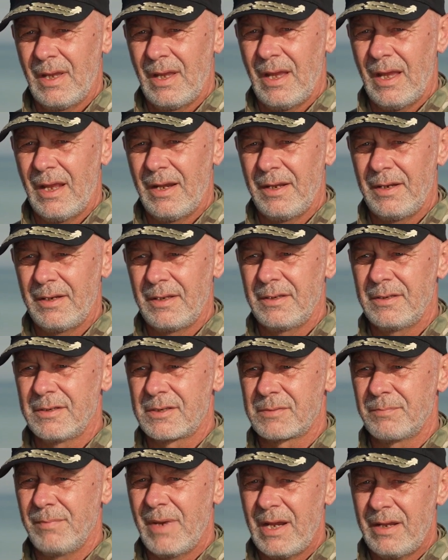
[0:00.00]
And it
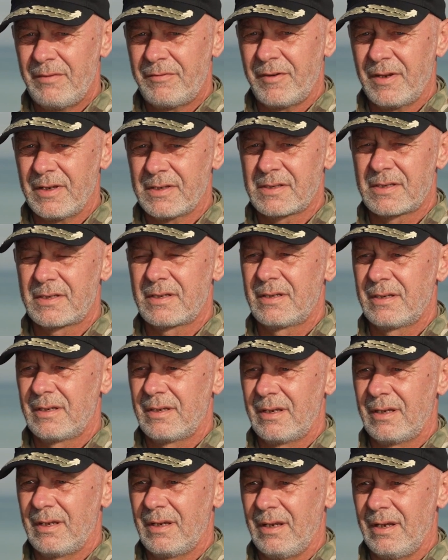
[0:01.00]
is manifest
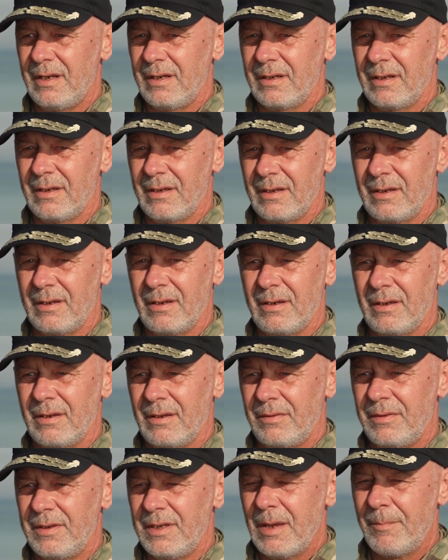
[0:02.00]
in
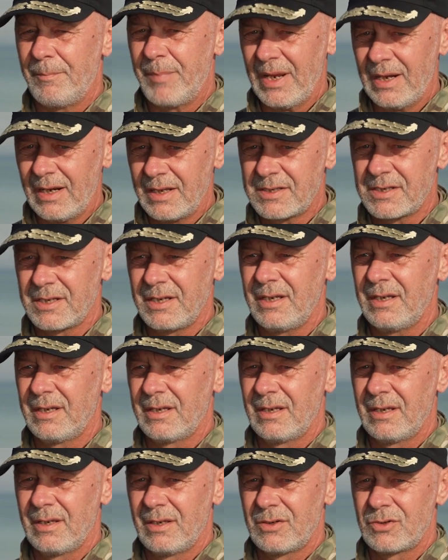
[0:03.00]
the ability
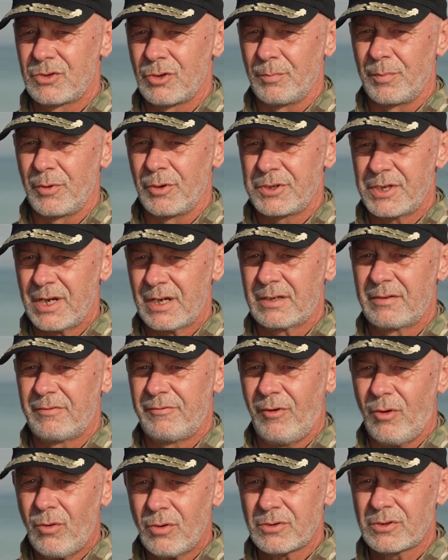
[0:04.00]
to project
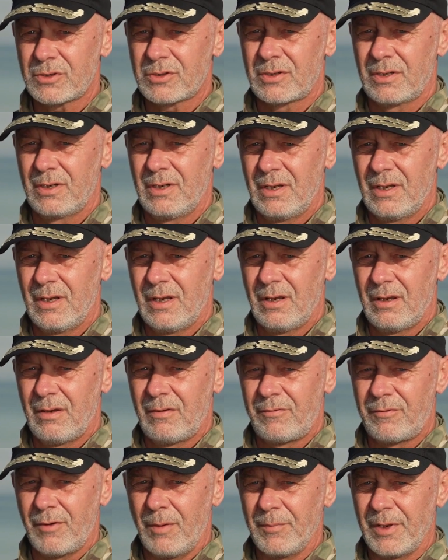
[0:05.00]
force
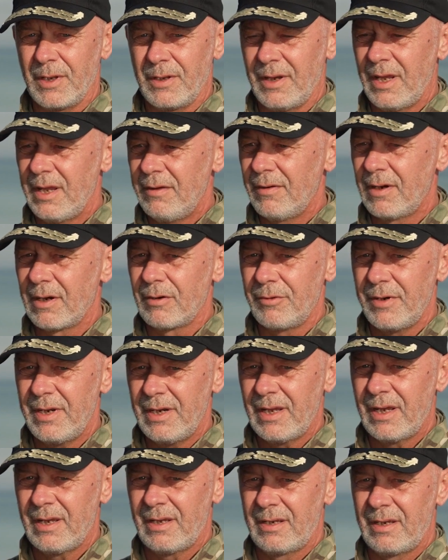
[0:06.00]
from the naval
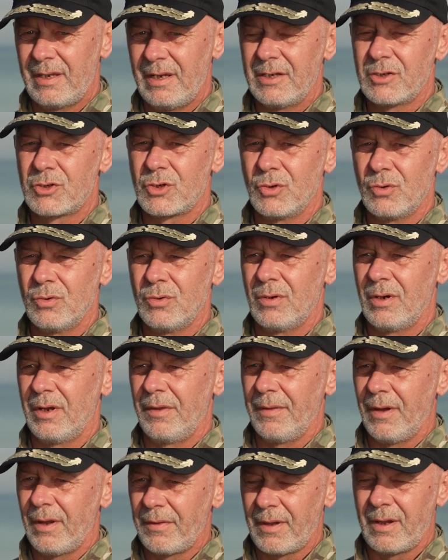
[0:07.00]
arena into
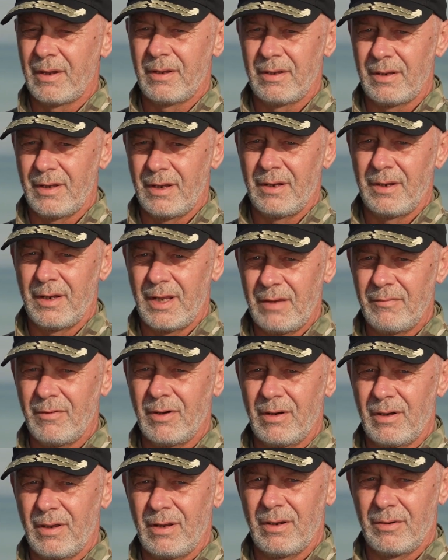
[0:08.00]
another
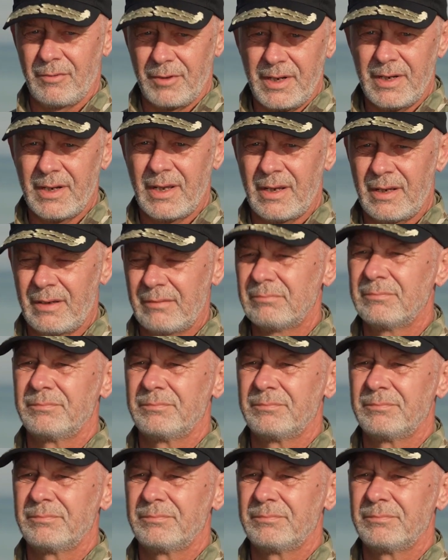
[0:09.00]
naval arena.